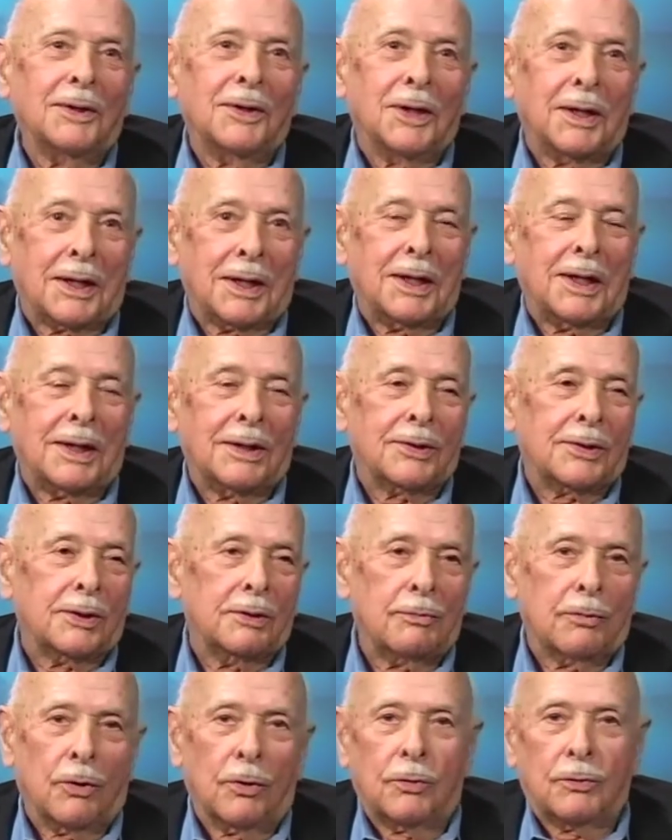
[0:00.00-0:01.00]
Dick
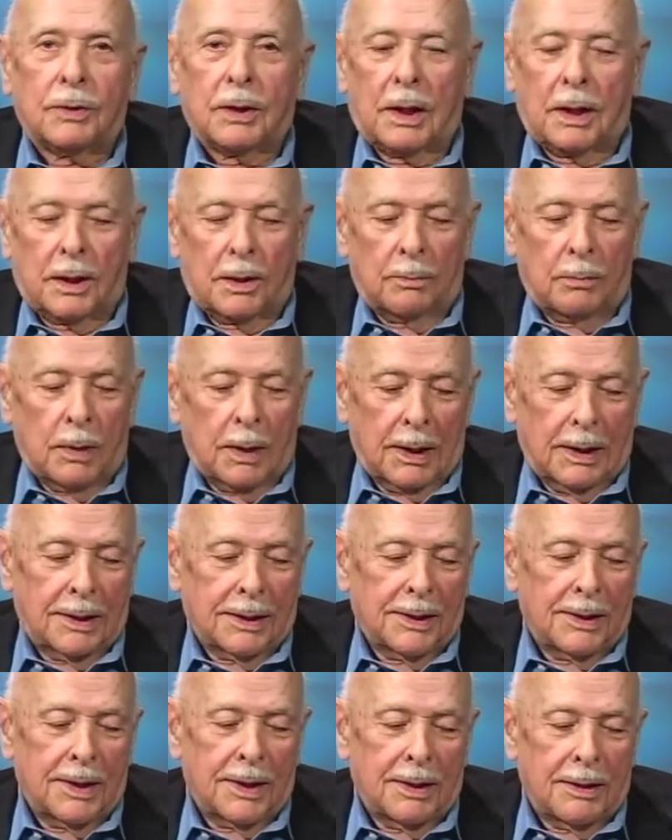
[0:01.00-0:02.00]
Henson wrote down $1
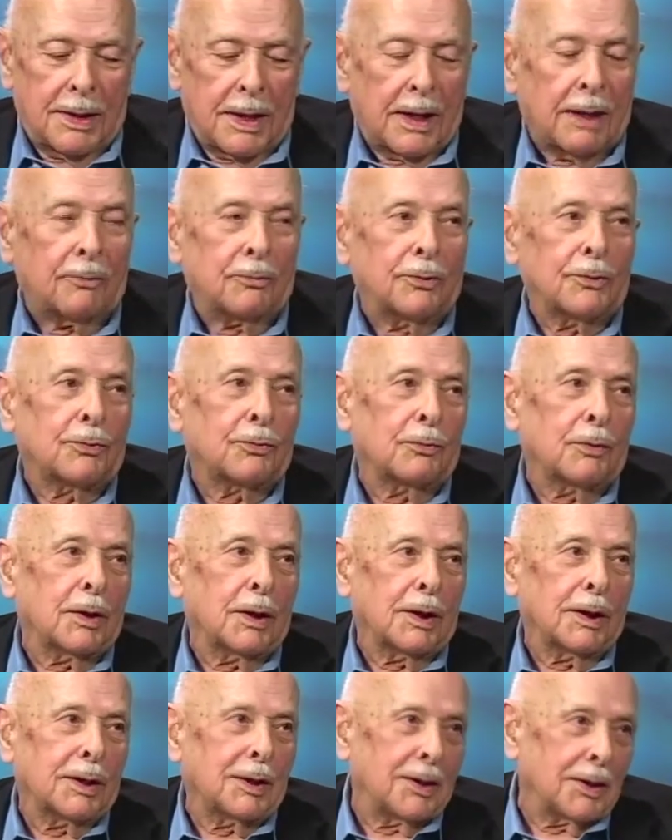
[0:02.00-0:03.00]
million, and that was
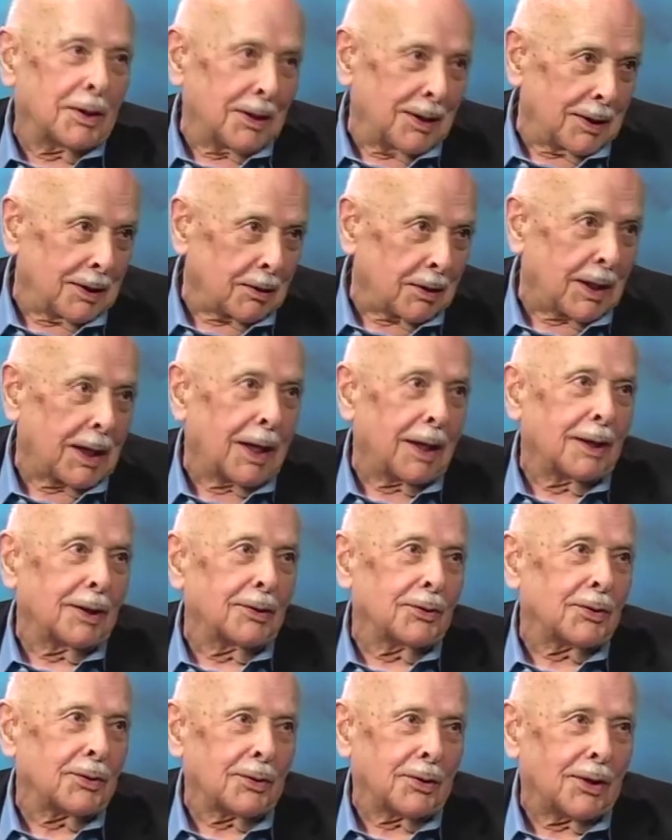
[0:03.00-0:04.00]
really the
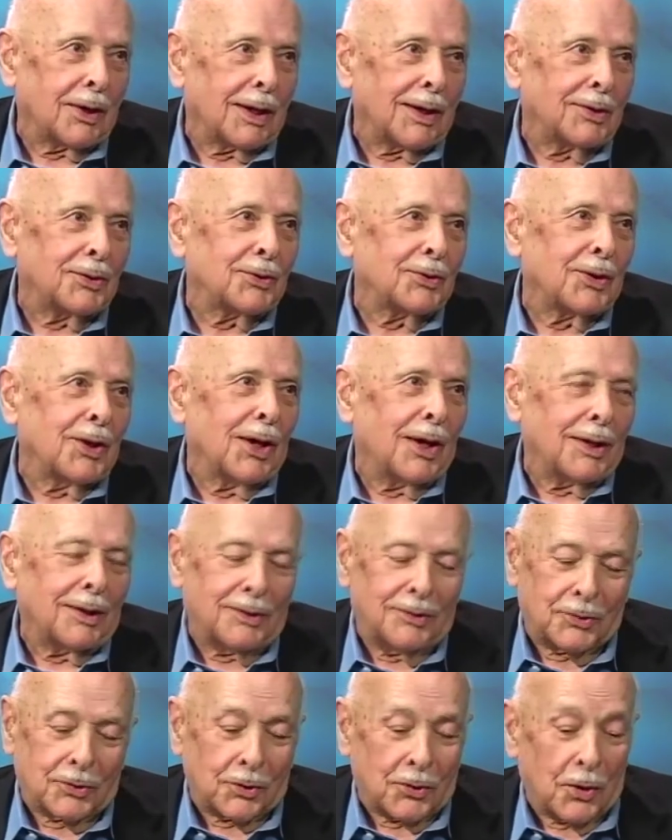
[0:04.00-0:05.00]
catalyst that got us
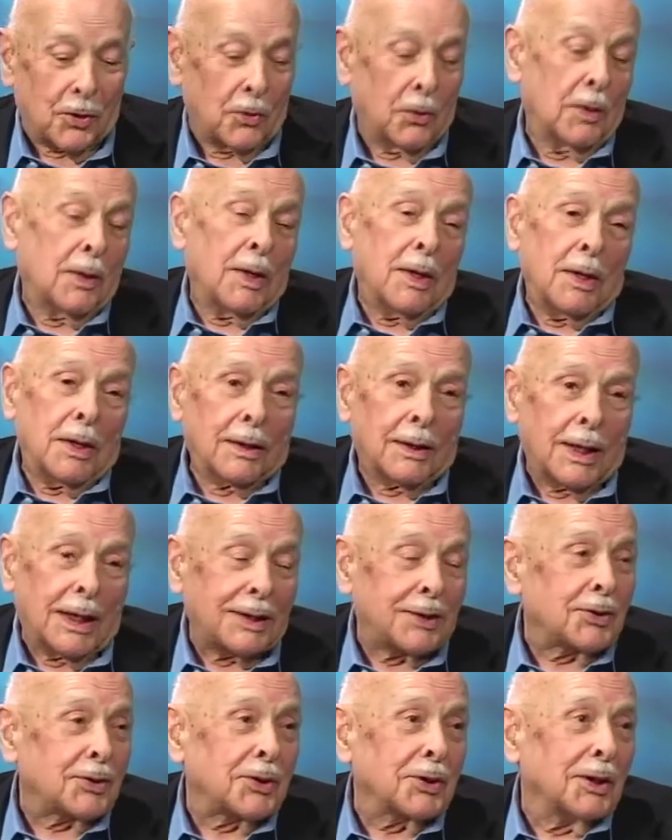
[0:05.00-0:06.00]
started. So
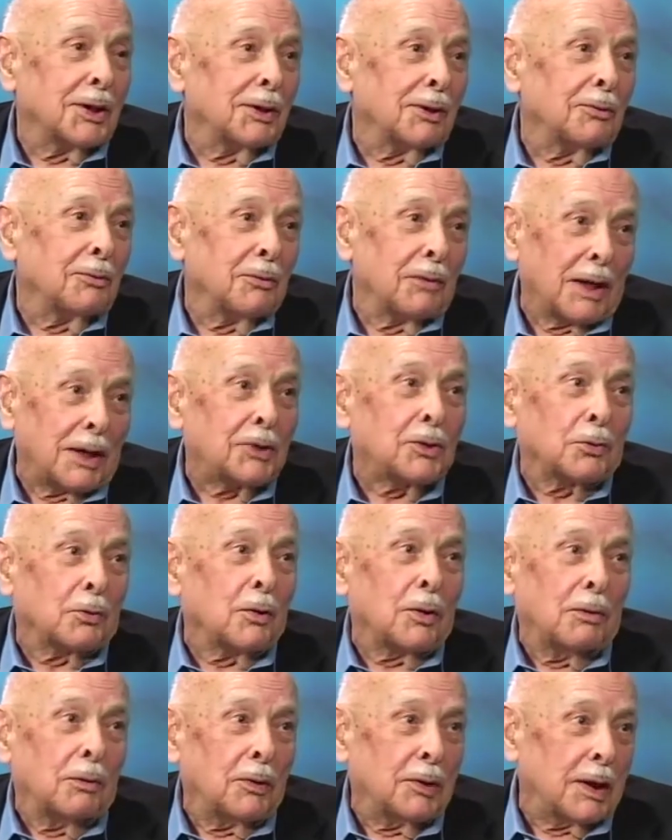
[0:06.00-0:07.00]
that's the
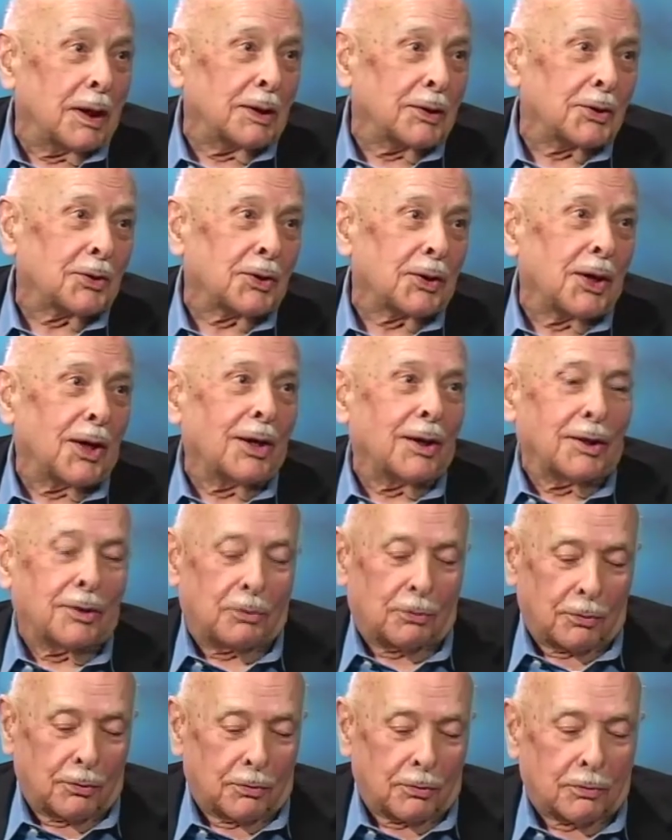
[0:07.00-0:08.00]
way we got started,
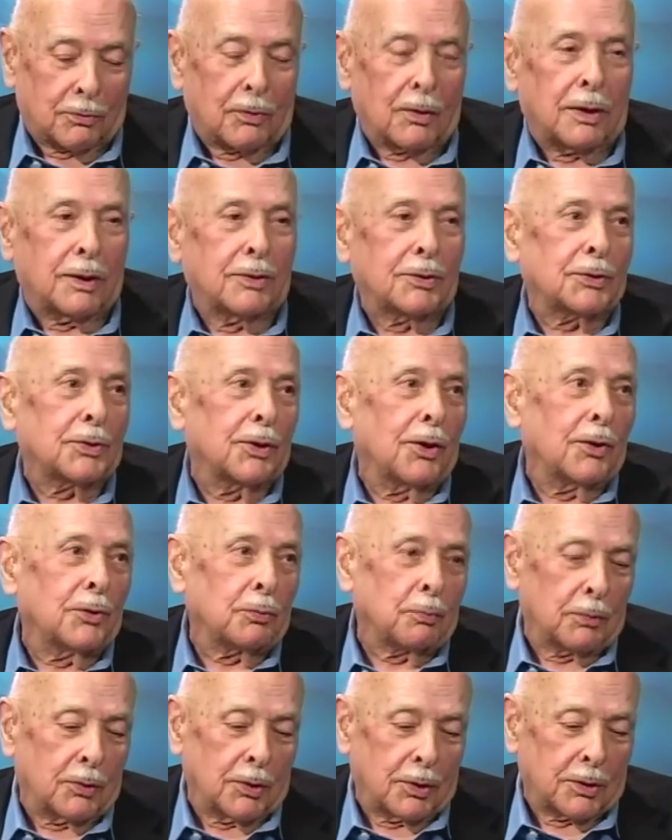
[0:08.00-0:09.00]
through the Greater
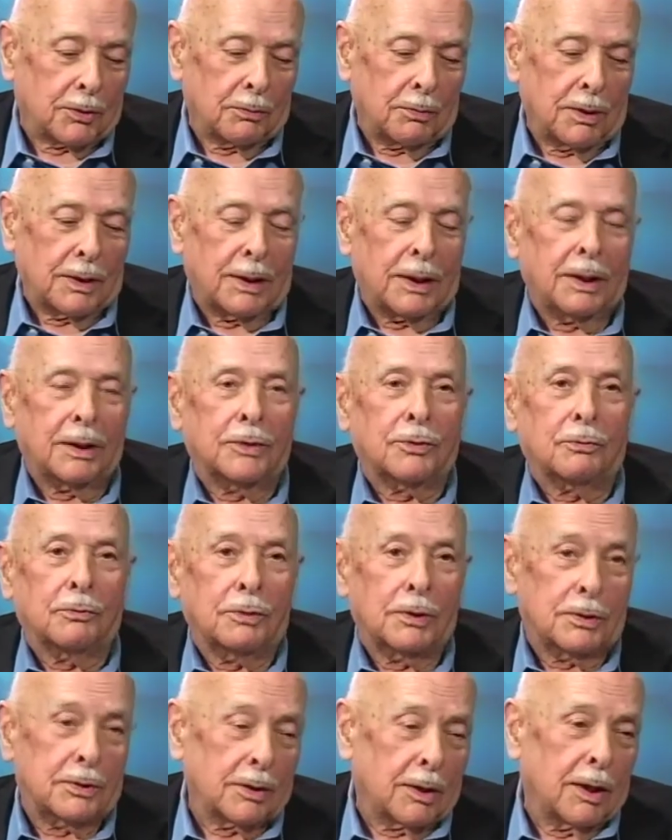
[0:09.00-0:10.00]
Salisbury Committee as a
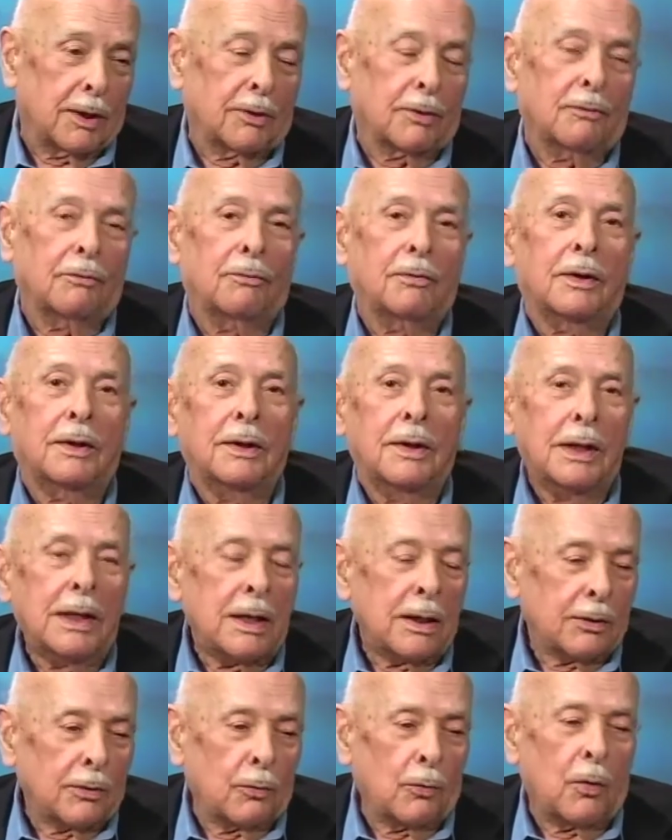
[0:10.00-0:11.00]
result of
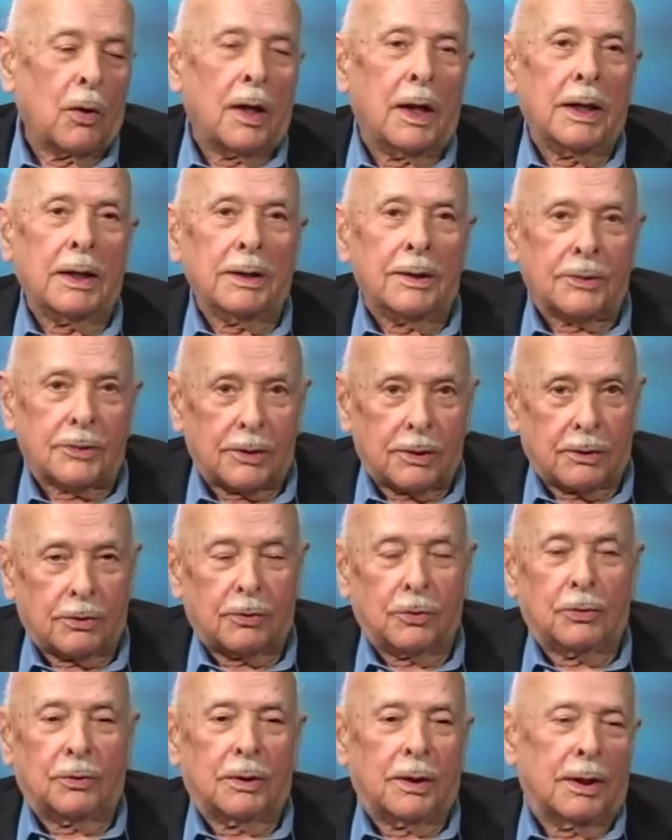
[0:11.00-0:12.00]
the Y
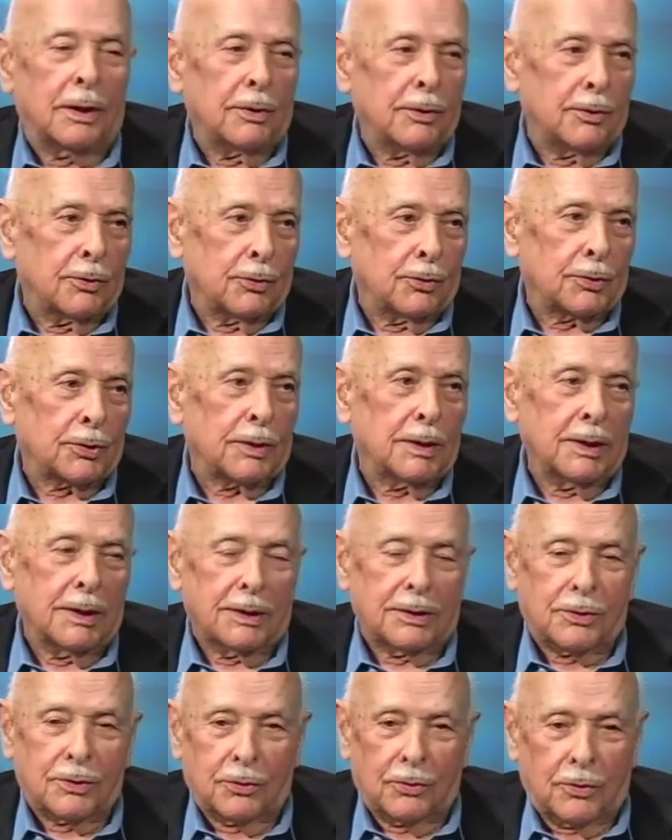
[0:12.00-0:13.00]
Institute introducing
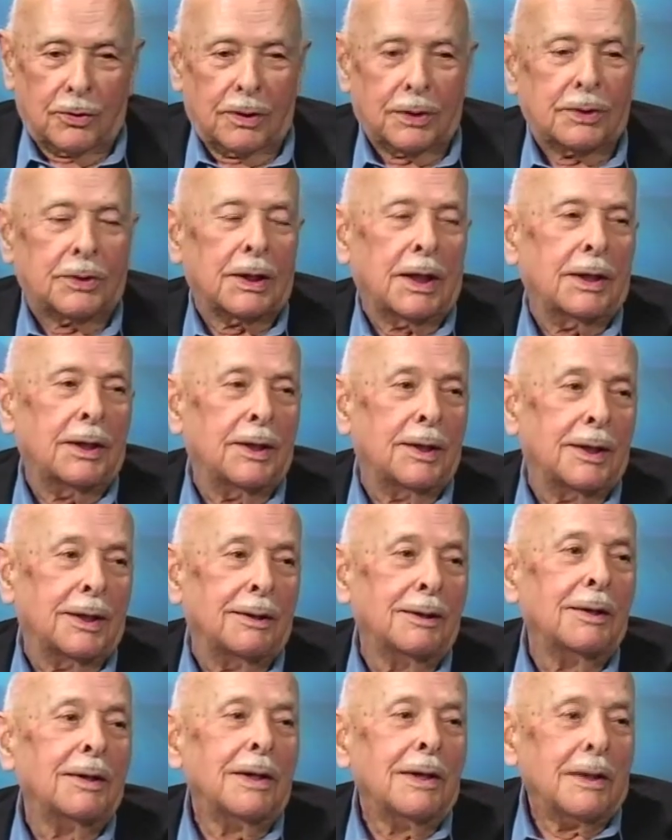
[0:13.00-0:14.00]
it to us, and
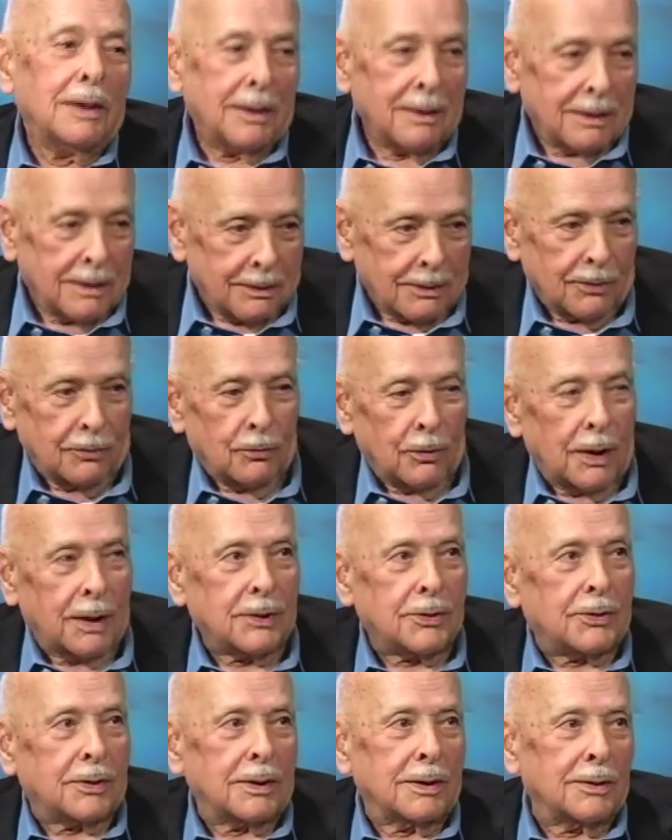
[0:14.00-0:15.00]
the
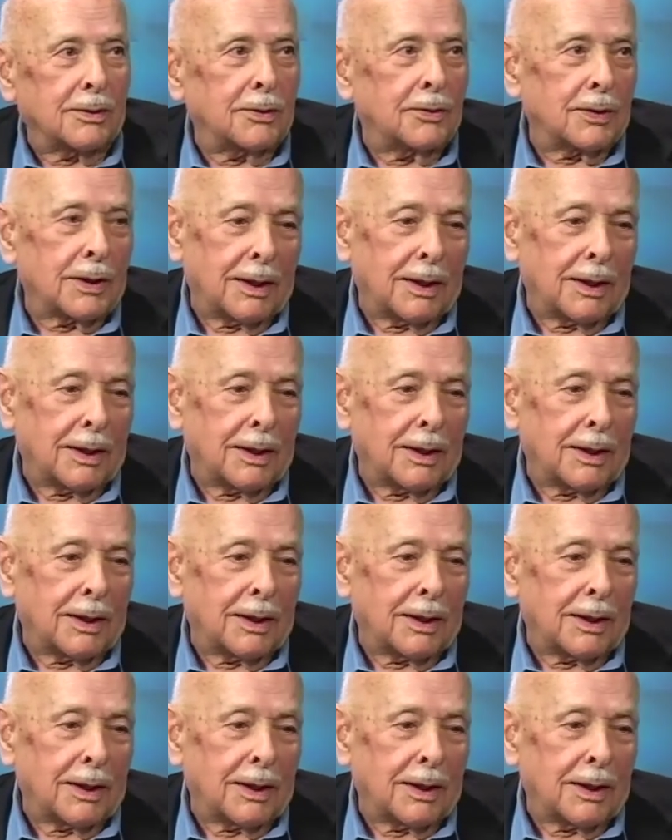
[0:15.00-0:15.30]
rest is